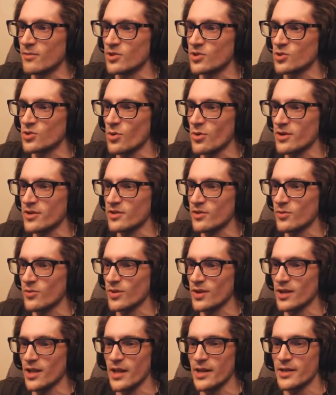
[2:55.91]
We're just going to the
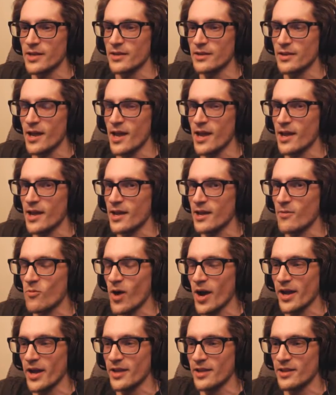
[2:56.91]
green light,
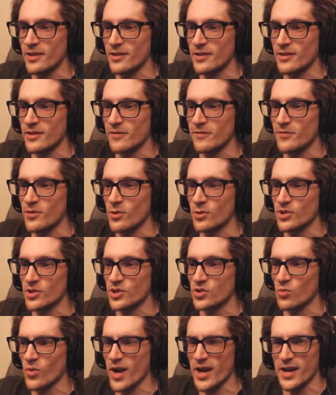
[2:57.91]
and why the fuel
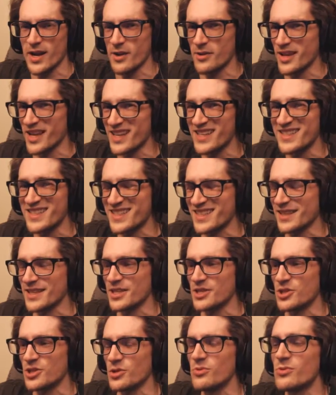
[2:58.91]
just ran out
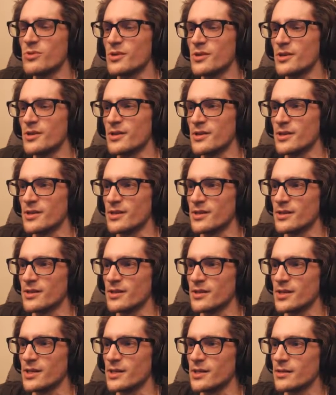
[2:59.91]
instantly too?
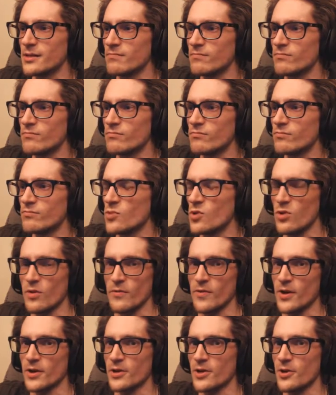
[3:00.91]
Who
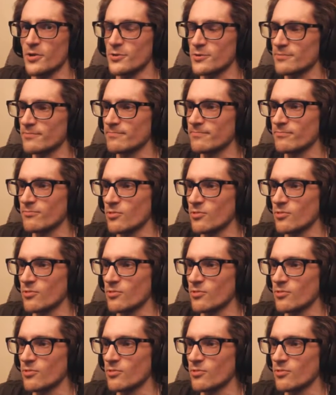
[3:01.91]
the fuck knows?